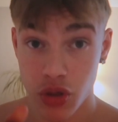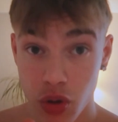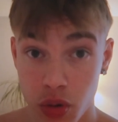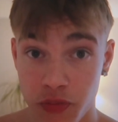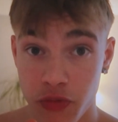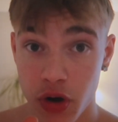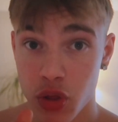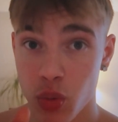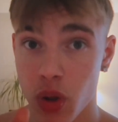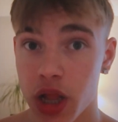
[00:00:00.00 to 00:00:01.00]
So
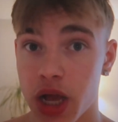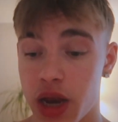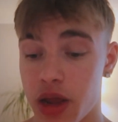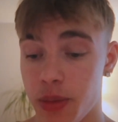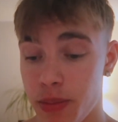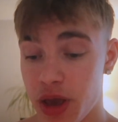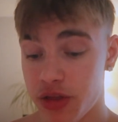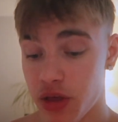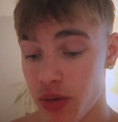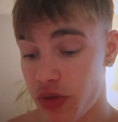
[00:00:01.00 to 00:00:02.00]
first of all, I gotta
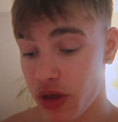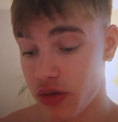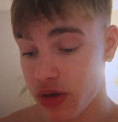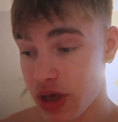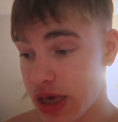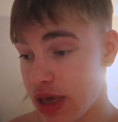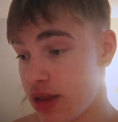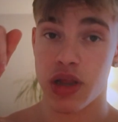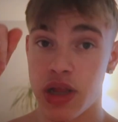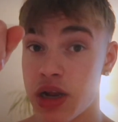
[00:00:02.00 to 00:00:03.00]
make something to
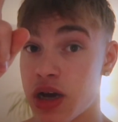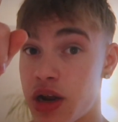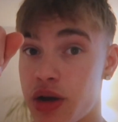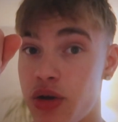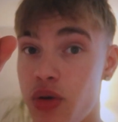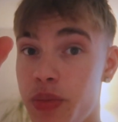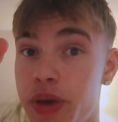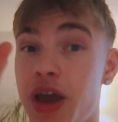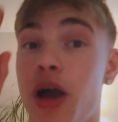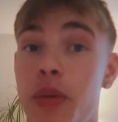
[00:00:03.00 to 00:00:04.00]
eat, and then I gotta go and
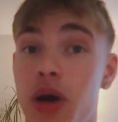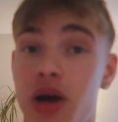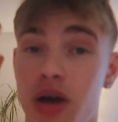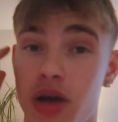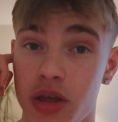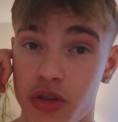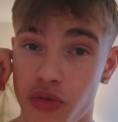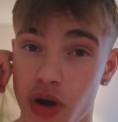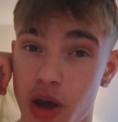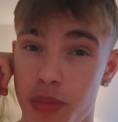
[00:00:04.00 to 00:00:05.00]
pick up a
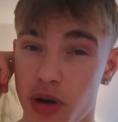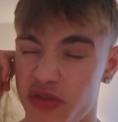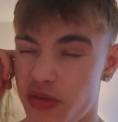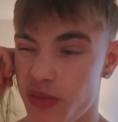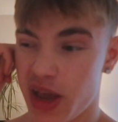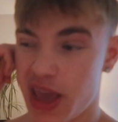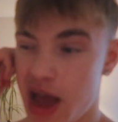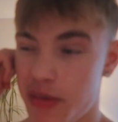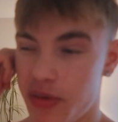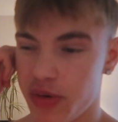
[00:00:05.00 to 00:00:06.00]
tripod for my
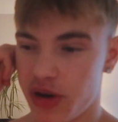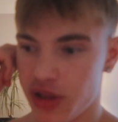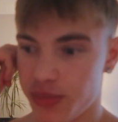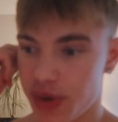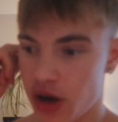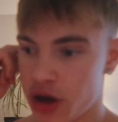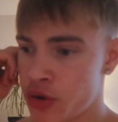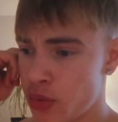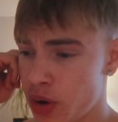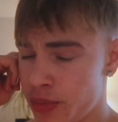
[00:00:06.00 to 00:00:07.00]
camera because my
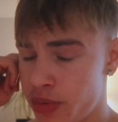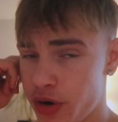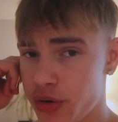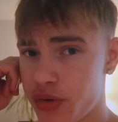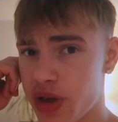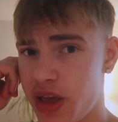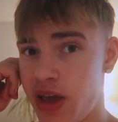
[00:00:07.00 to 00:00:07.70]
other one broke,